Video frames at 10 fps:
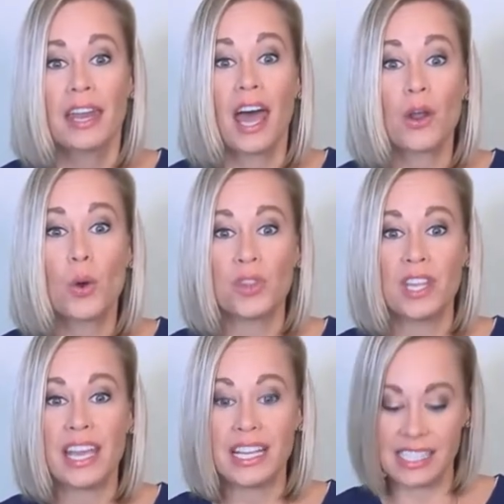Not
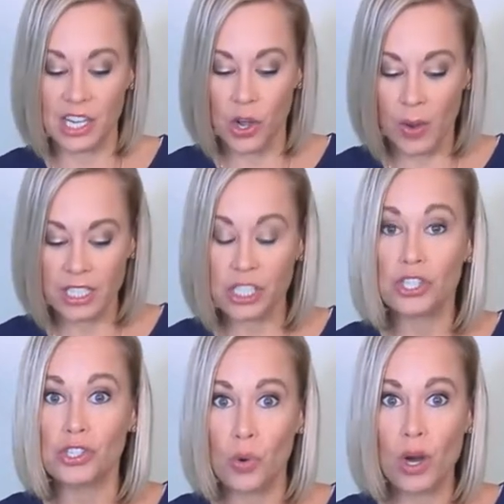only is it going to
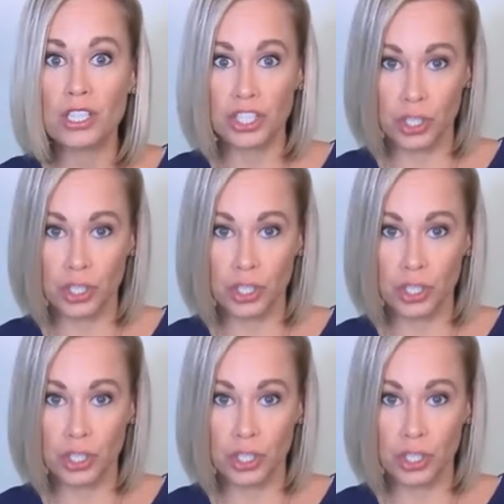sort